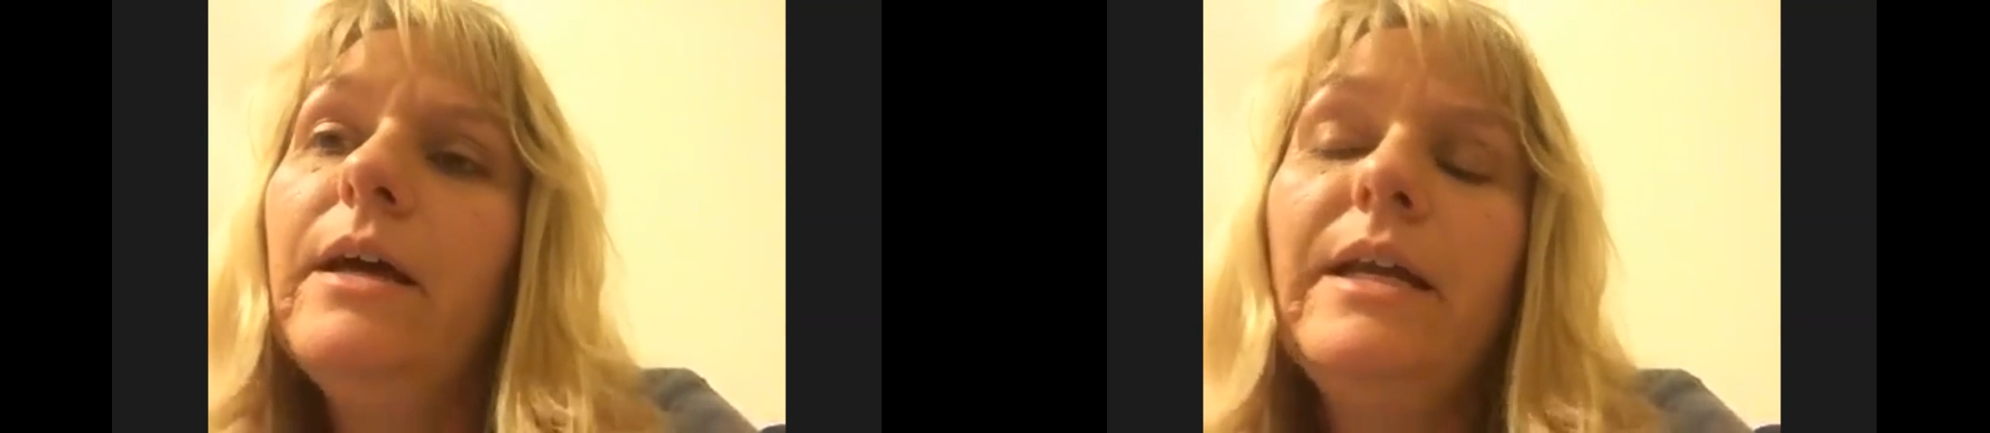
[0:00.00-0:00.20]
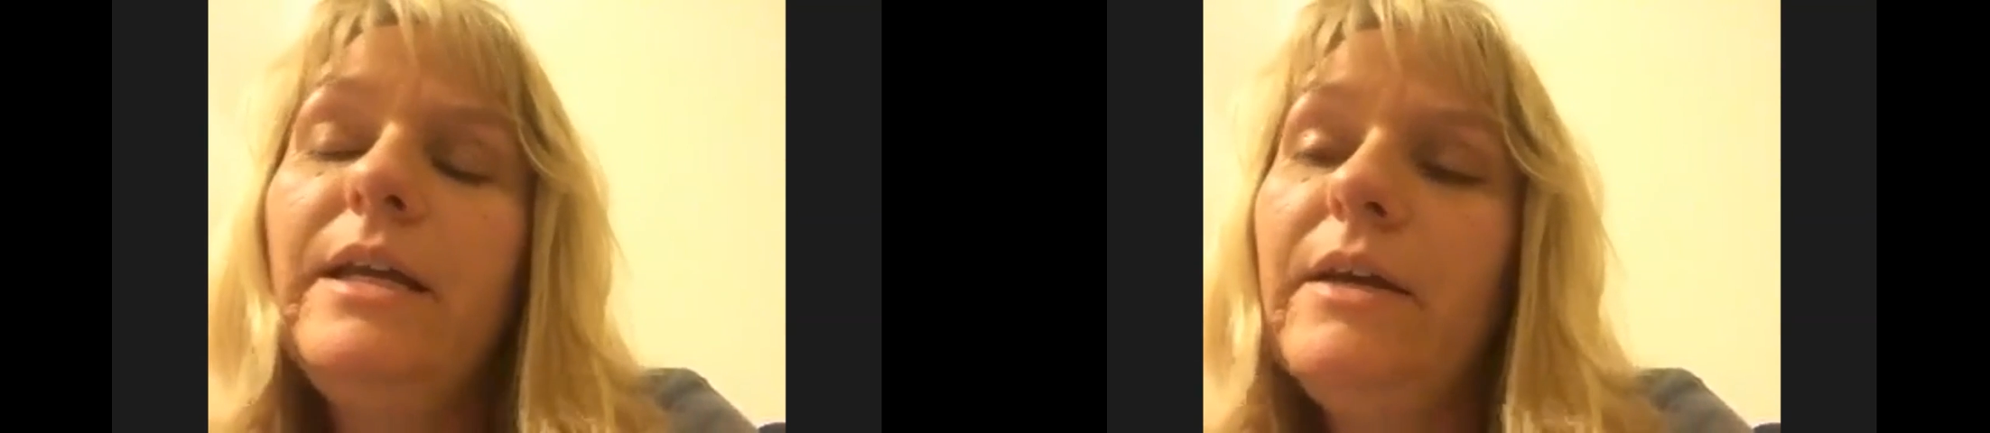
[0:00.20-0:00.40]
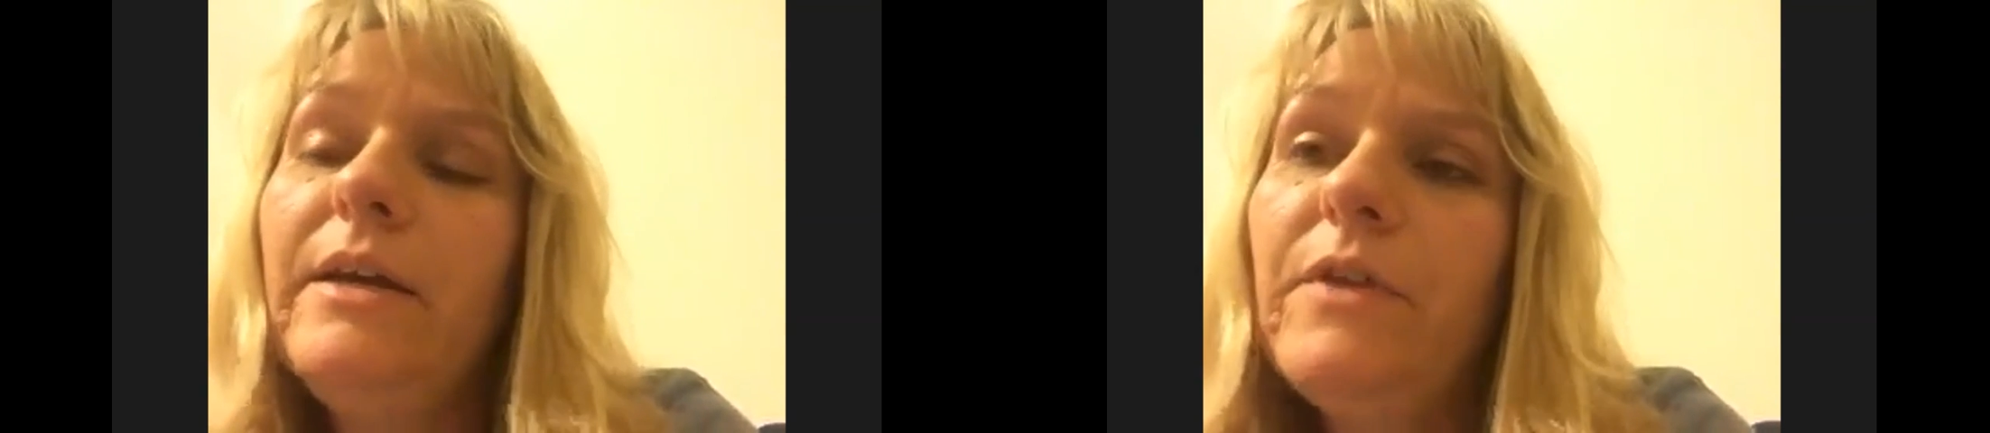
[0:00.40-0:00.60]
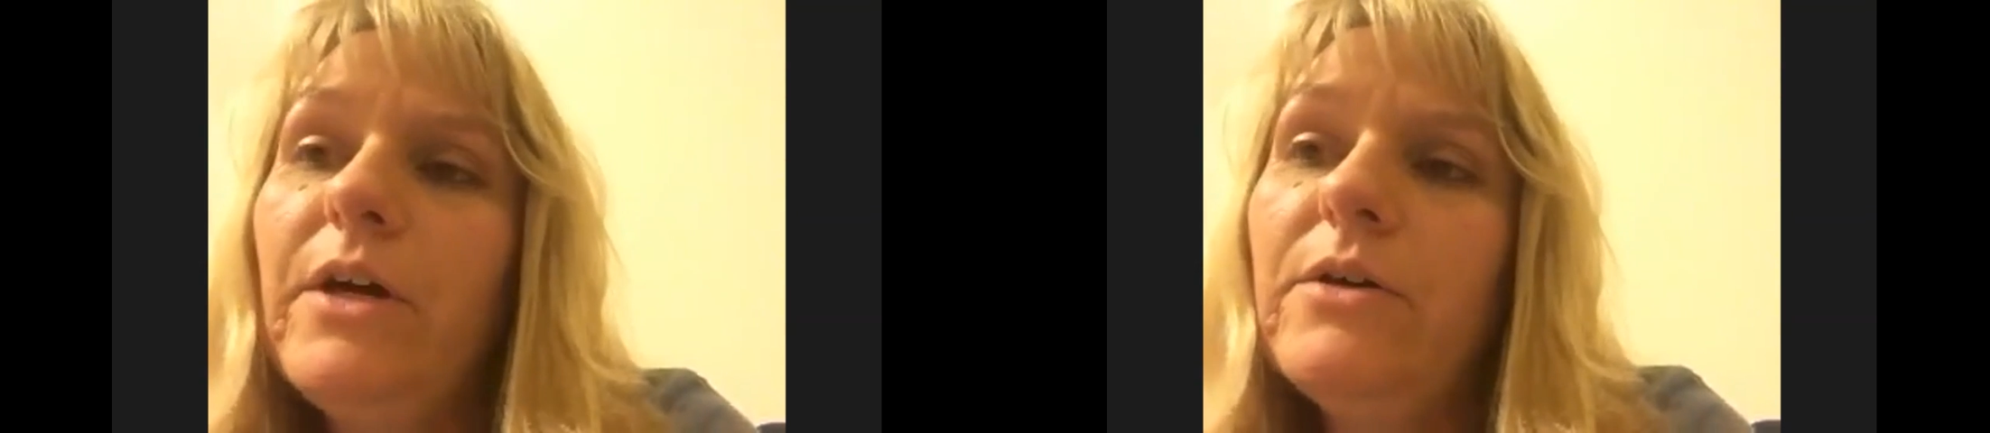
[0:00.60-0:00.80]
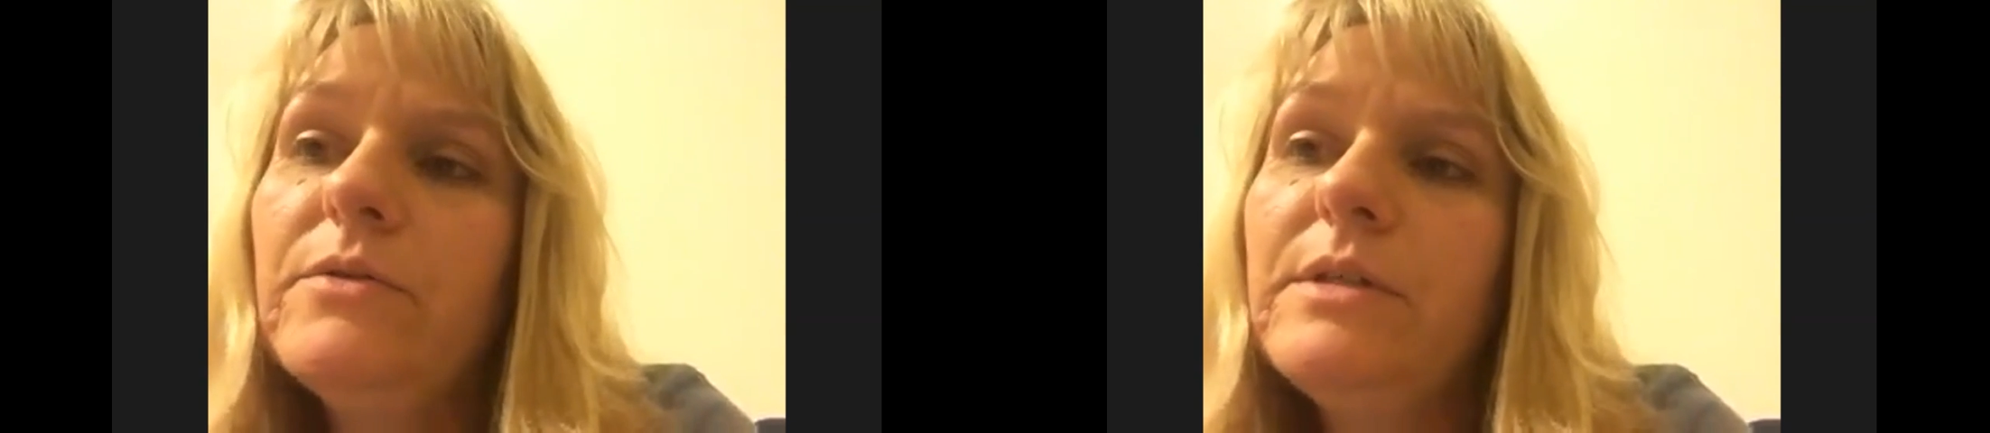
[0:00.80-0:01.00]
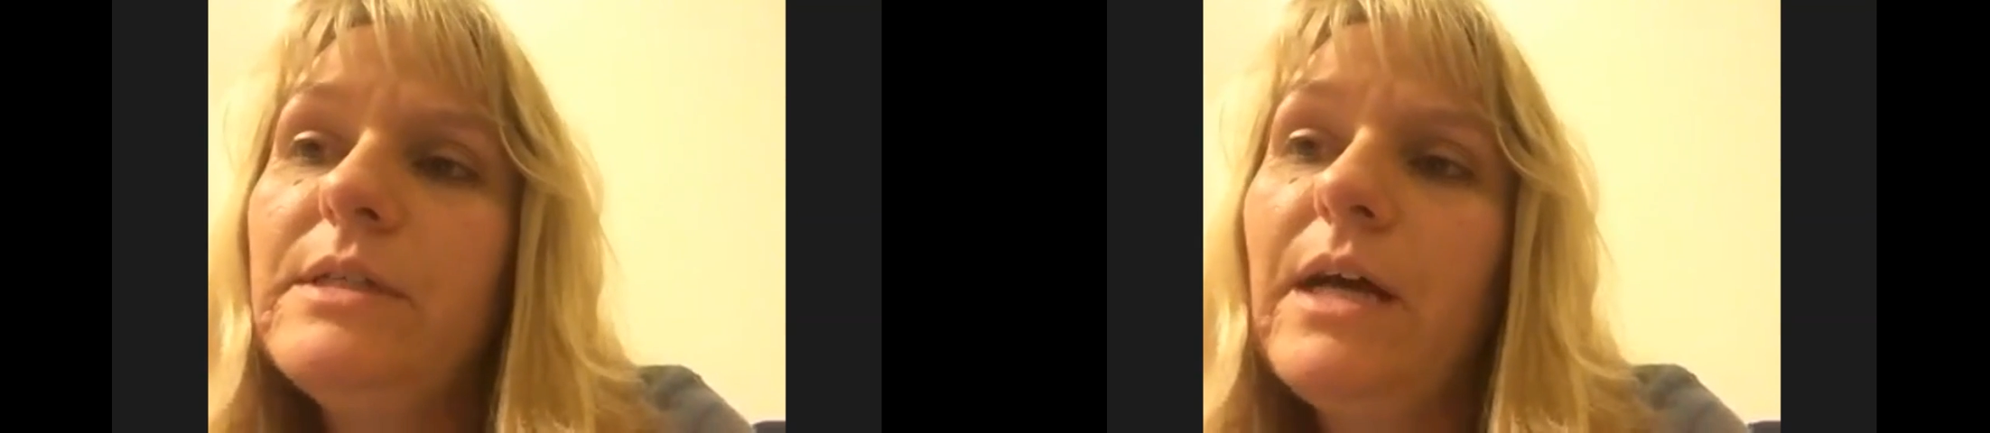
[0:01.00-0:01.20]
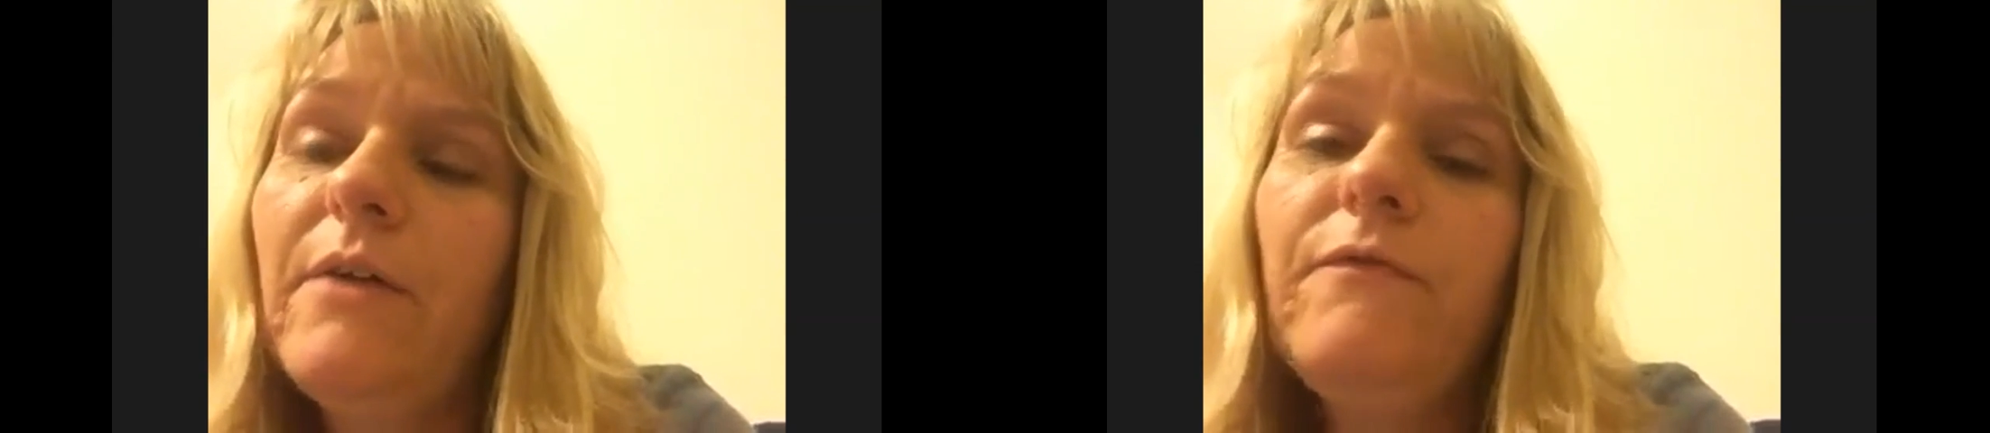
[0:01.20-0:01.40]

any of those uh,